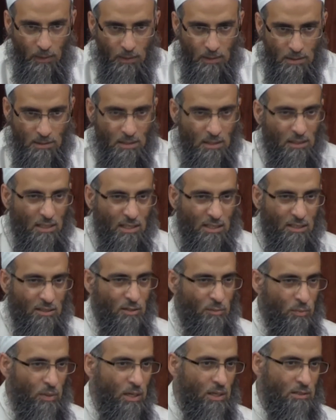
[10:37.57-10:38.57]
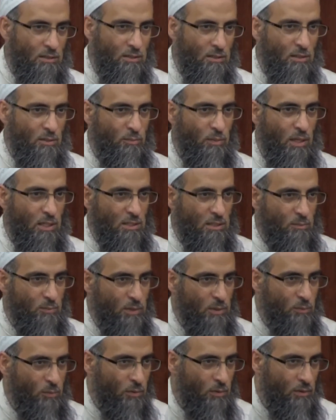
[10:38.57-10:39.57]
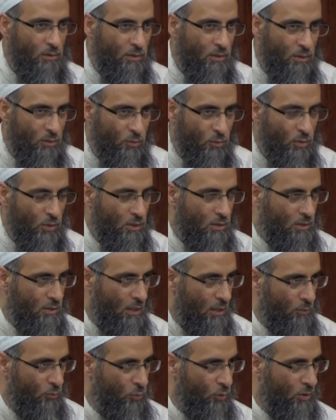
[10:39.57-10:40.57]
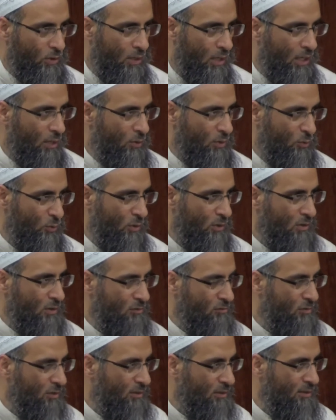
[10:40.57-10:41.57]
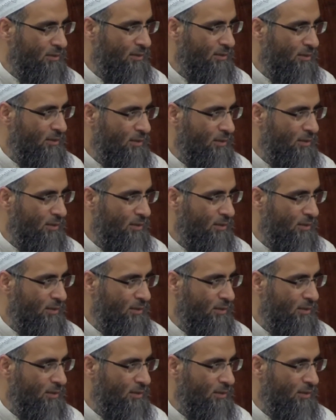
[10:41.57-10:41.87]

It's not like in the past. In the past, people, their work hours were different.